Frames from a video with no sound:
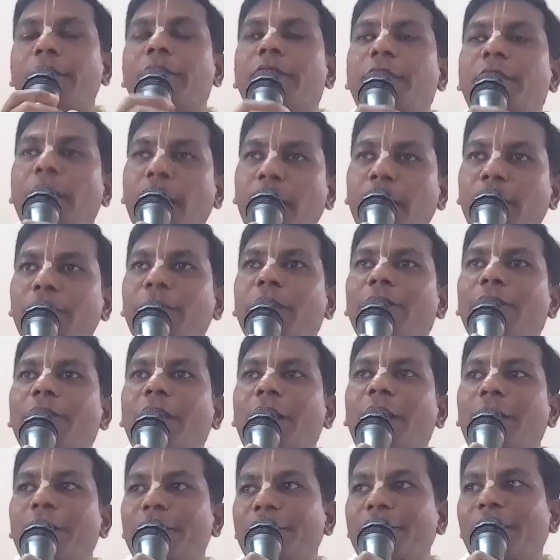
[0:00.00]
then we
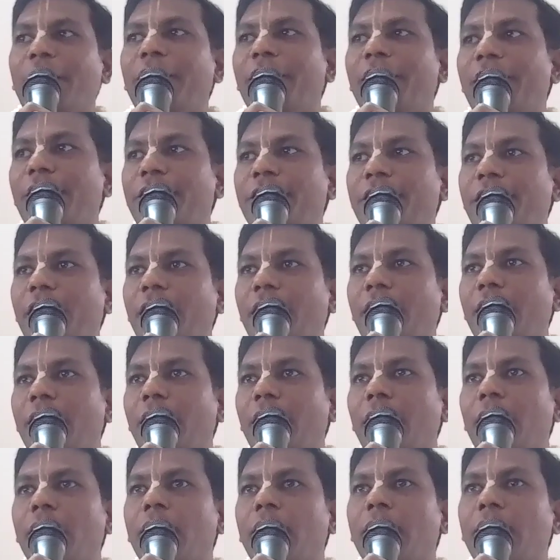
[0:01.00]
will understand Krishna,
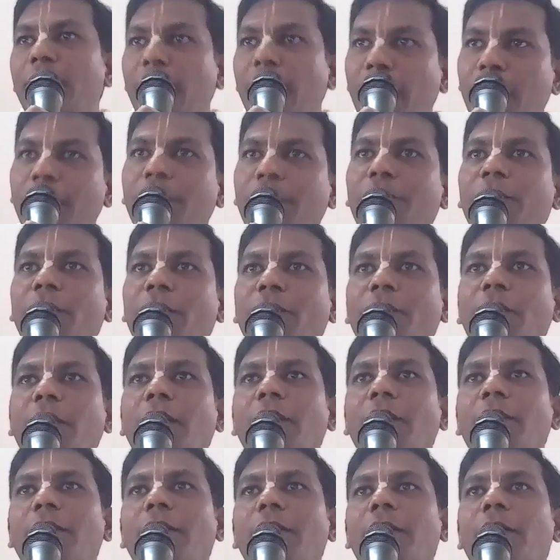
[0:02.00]
then we
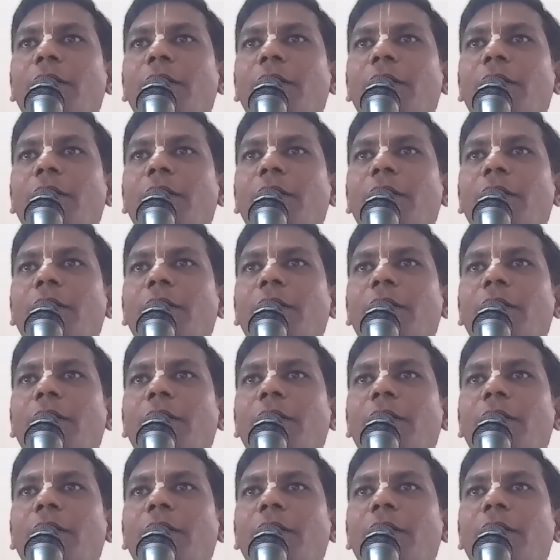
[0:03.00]
will